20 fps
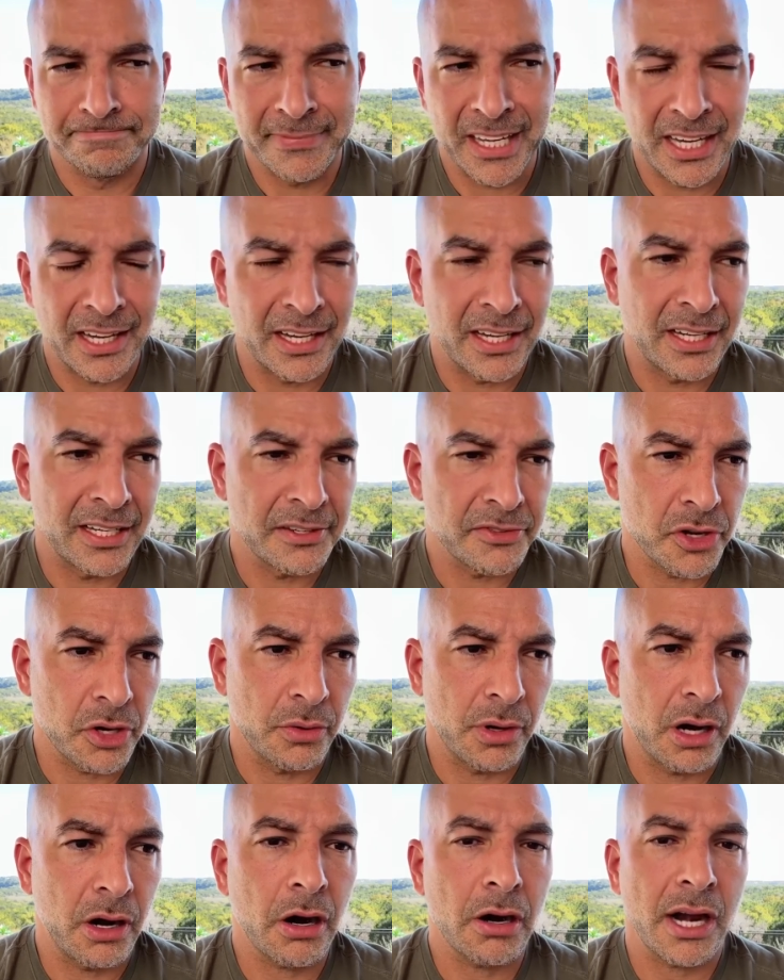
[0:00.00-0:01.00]
Uh, so
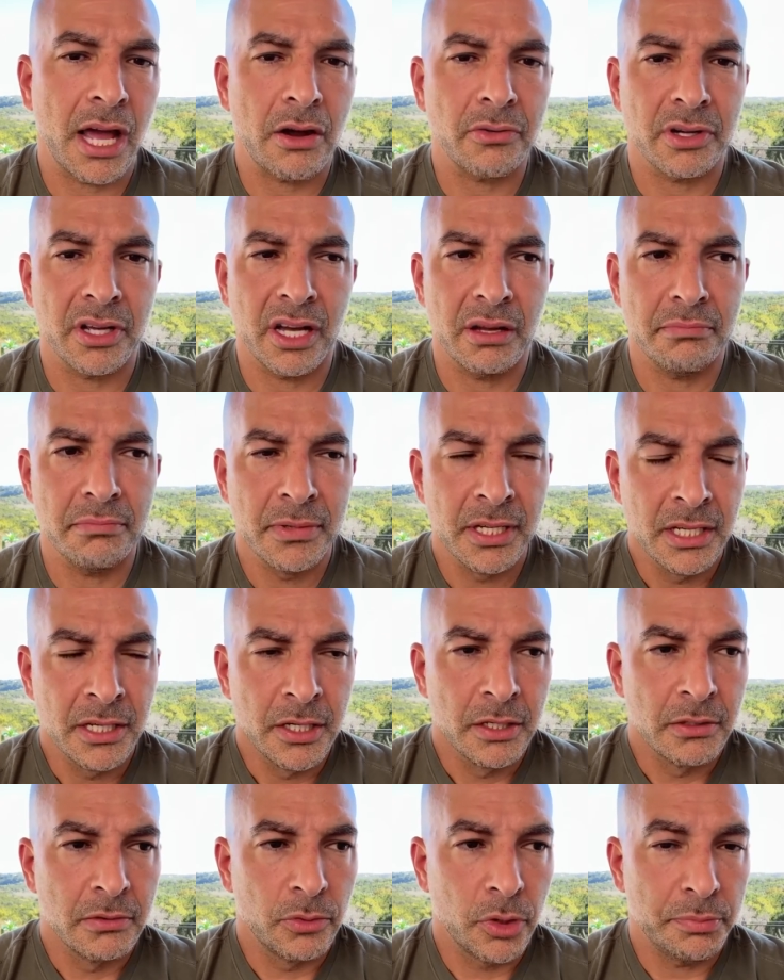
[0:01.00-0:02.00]
a hard outcome
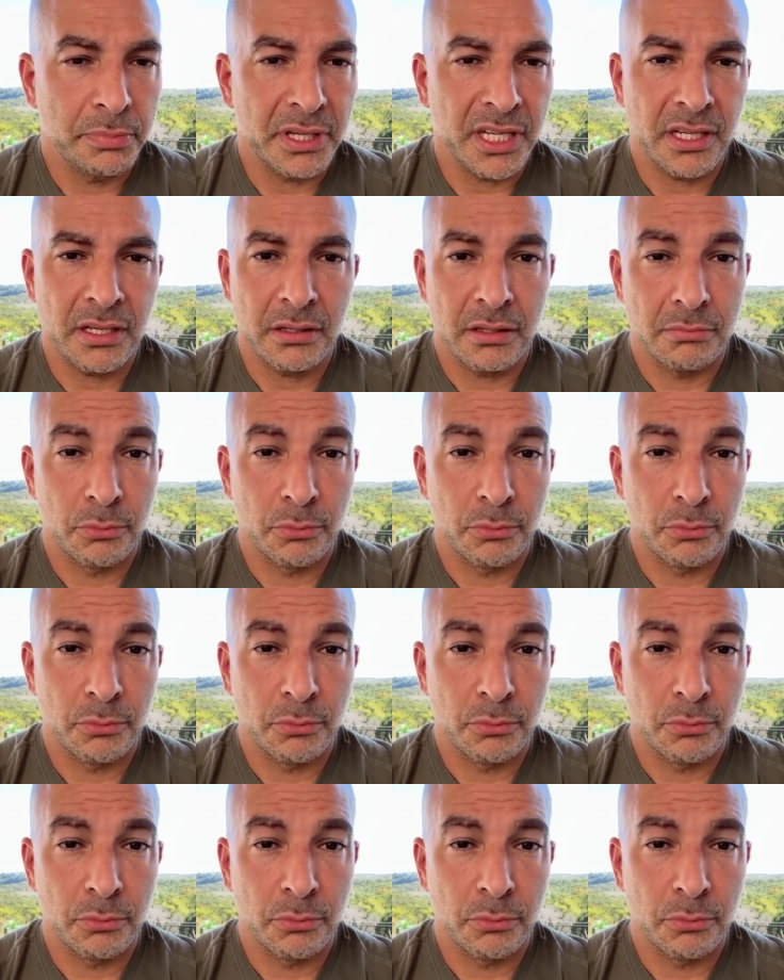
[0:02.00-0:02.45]
would be